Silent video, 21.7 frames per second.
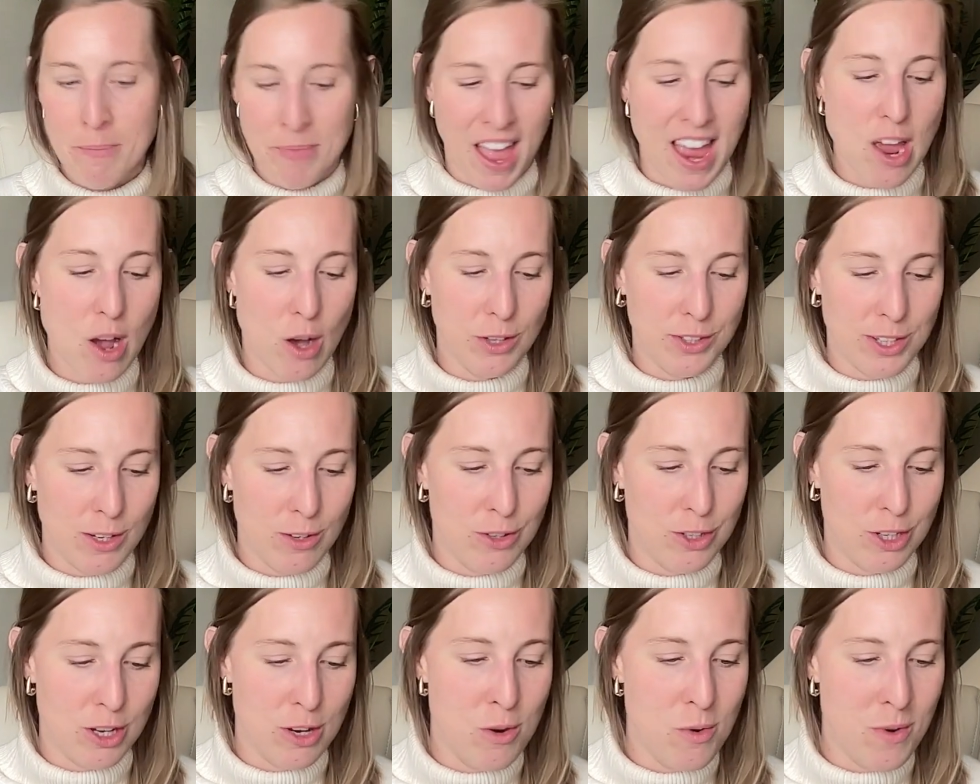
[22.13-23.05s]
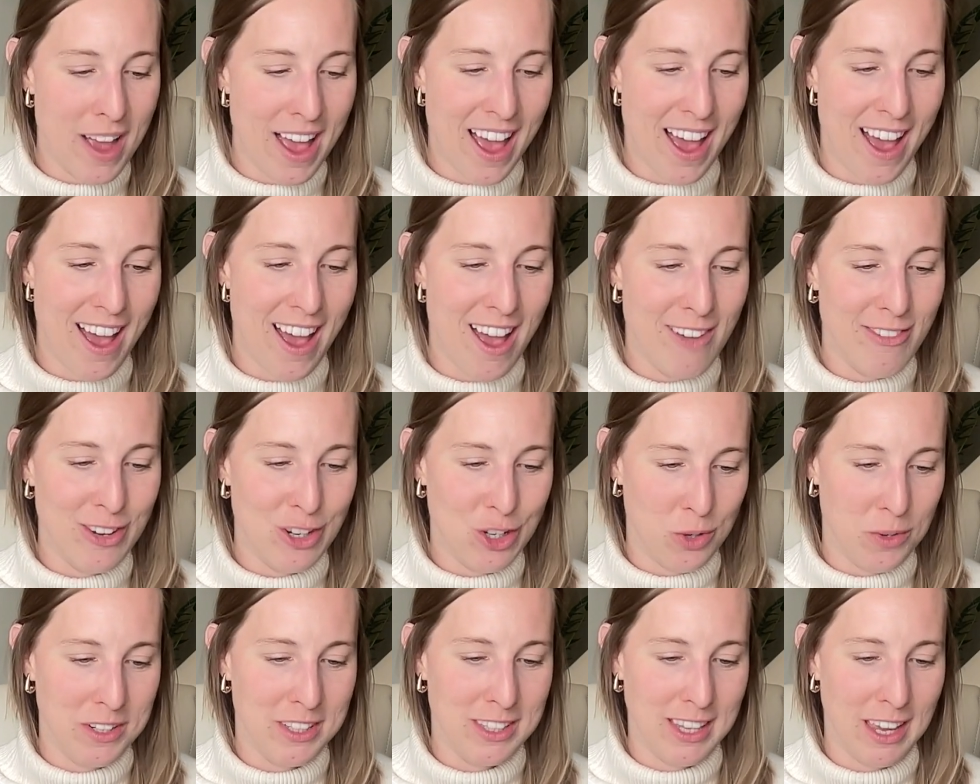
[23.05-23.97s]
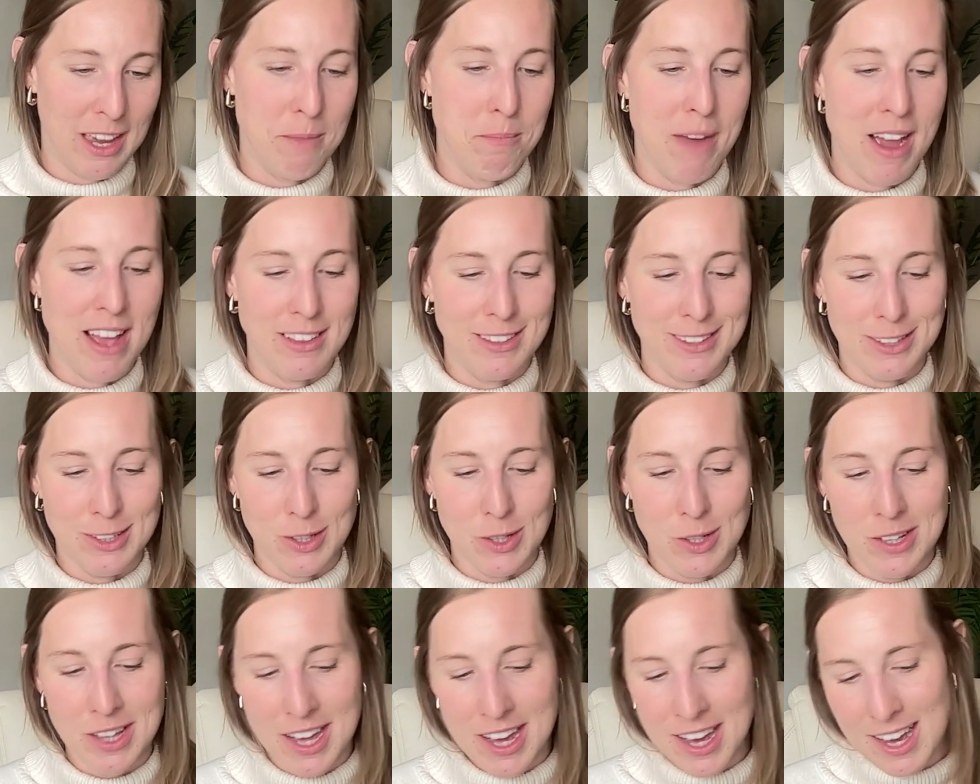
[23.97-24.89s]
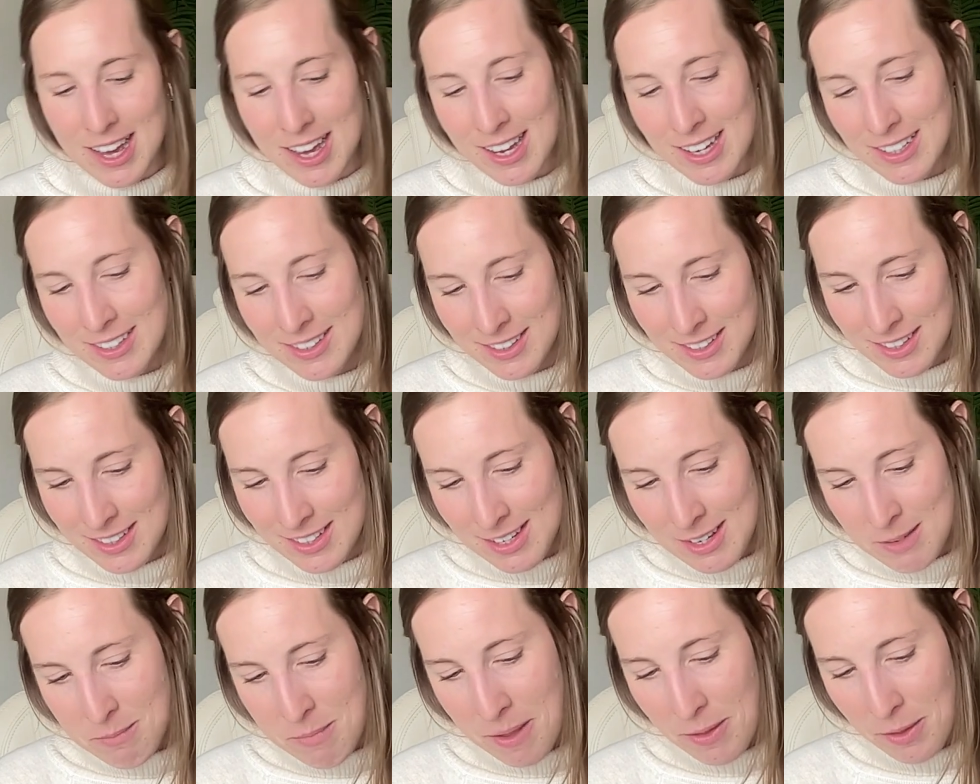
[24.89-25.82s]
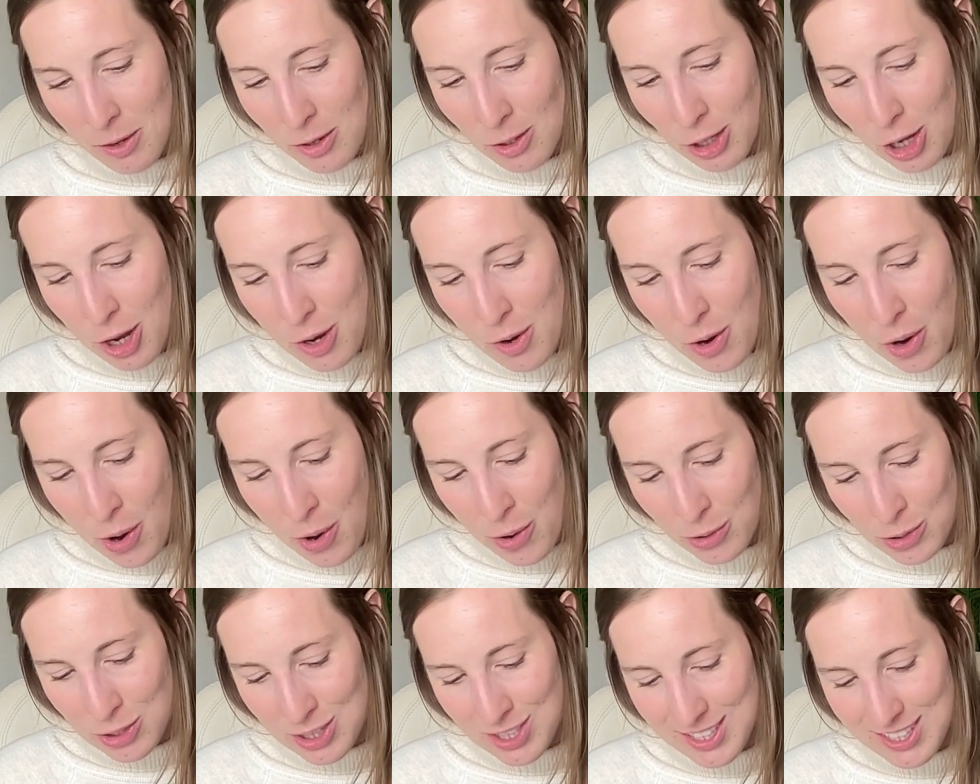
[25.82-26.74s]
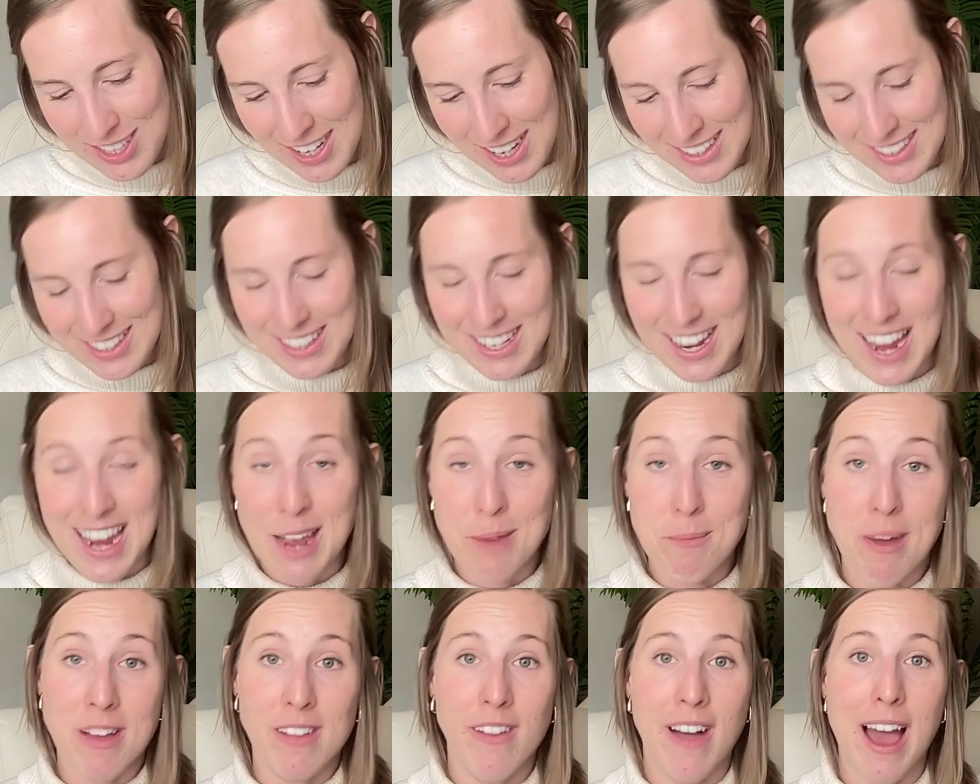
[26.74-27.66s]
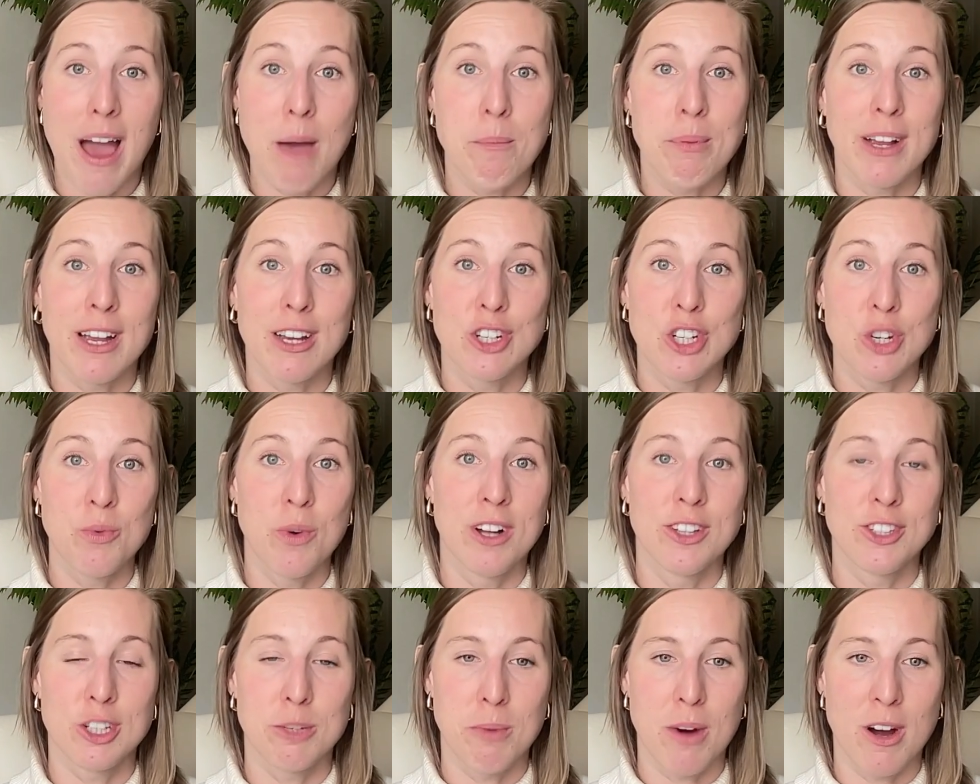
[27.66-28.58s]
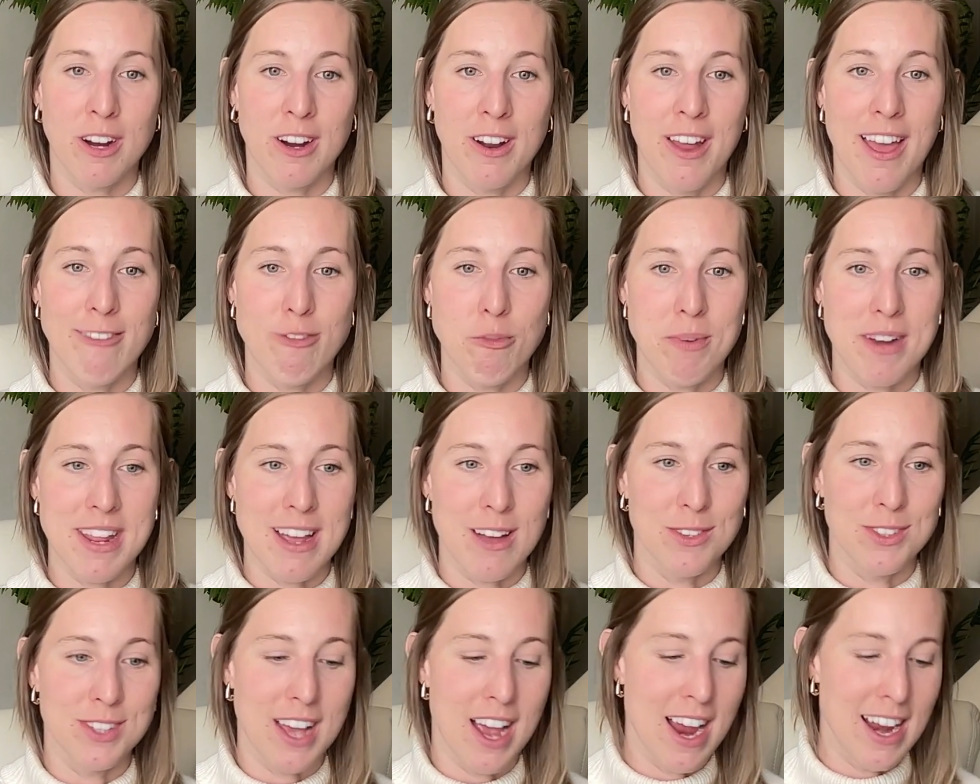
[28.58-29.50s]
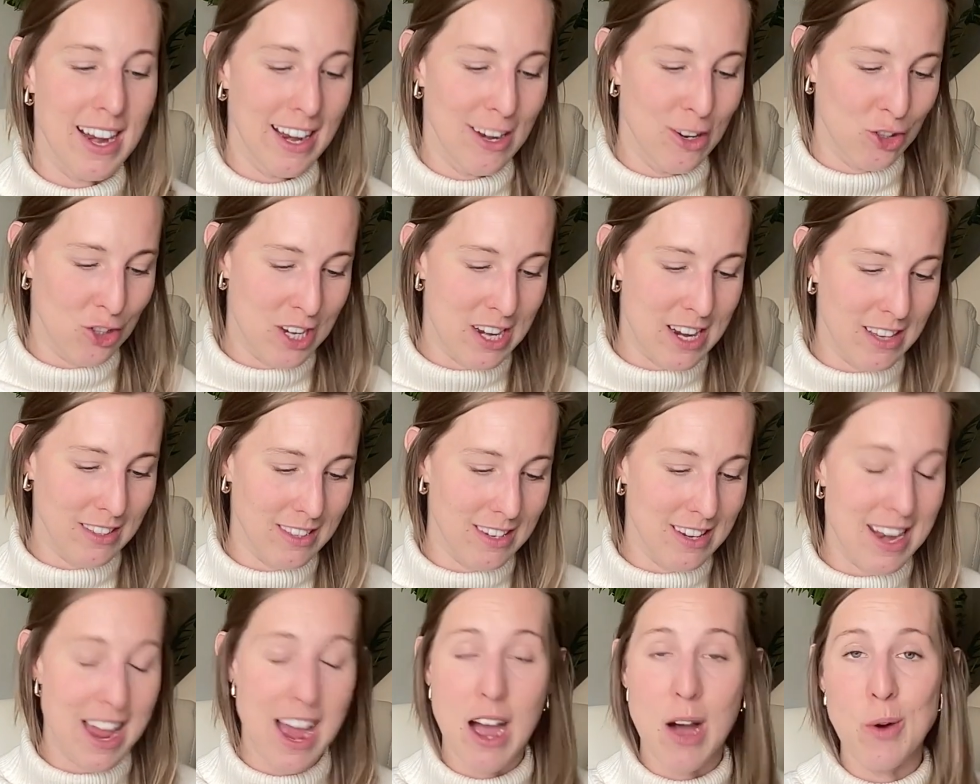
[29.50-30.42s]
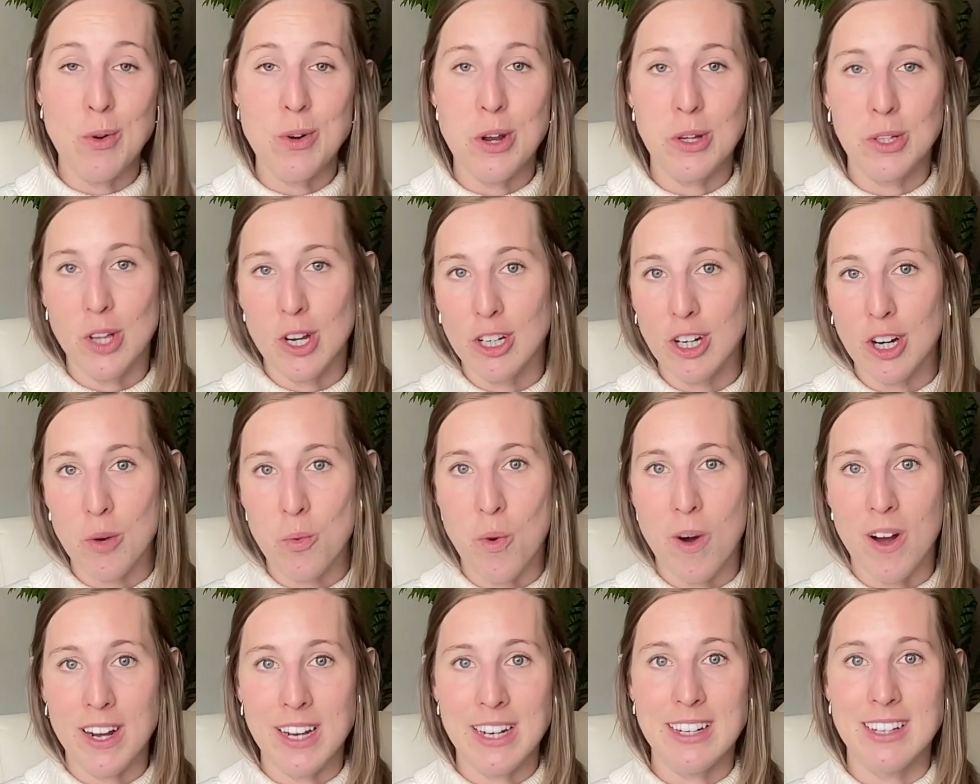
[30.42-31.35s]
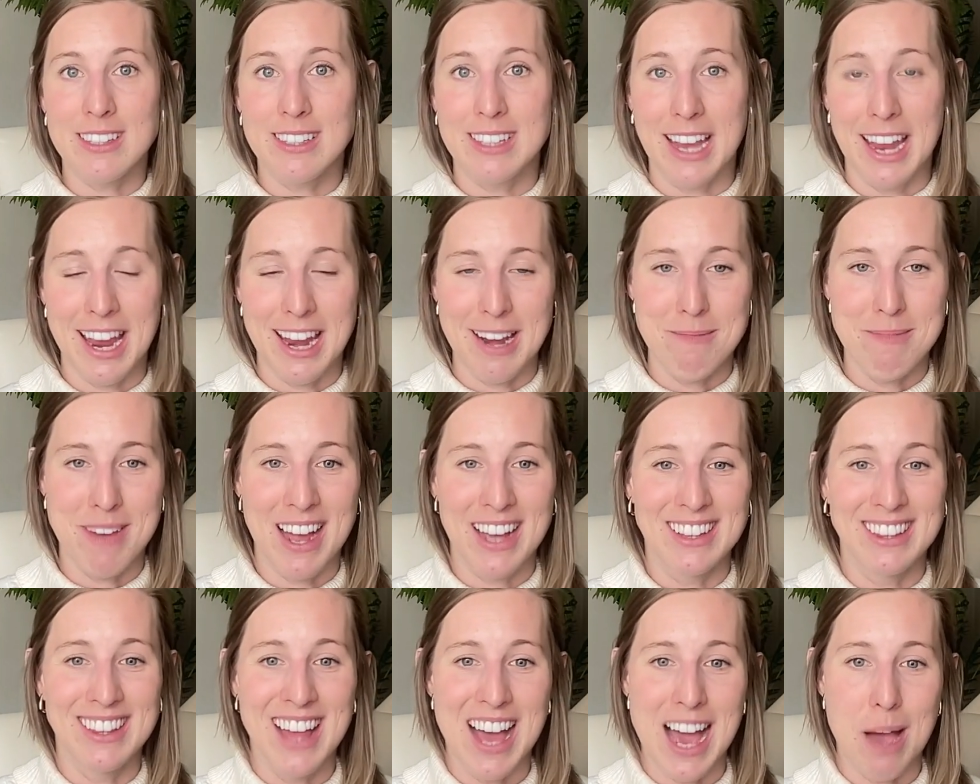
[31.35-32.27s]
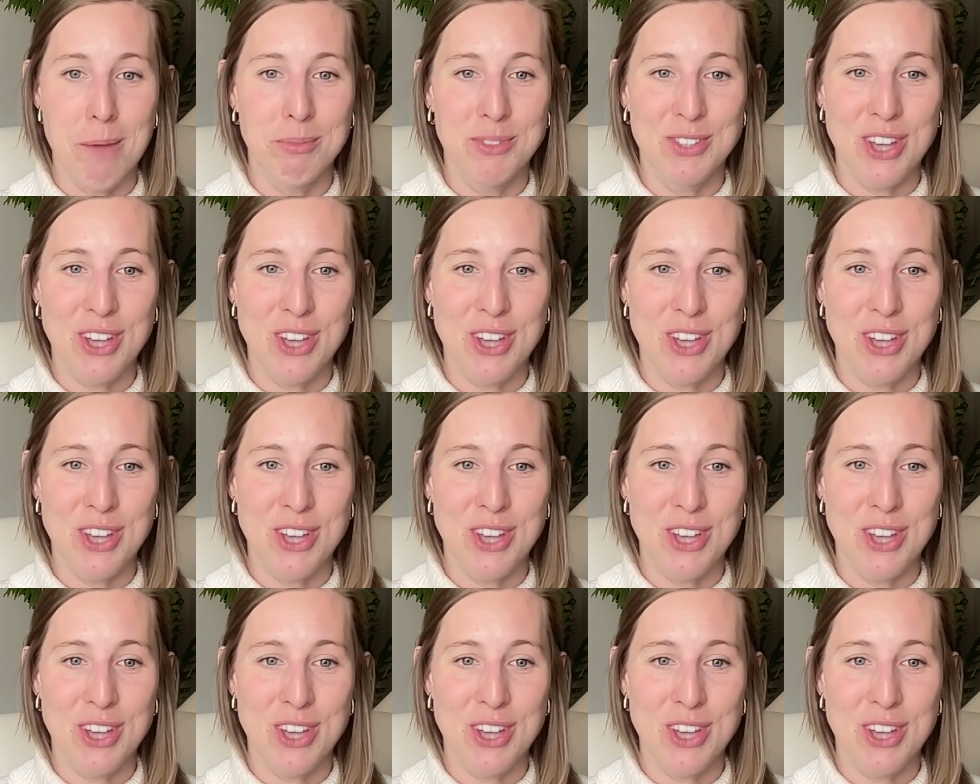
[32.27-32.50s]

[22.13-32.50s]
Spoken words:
I also do have Trisket, my little co-host today in my lap because she wants to bark at everybody outside, and she is now no longer wanting to sit in my lap.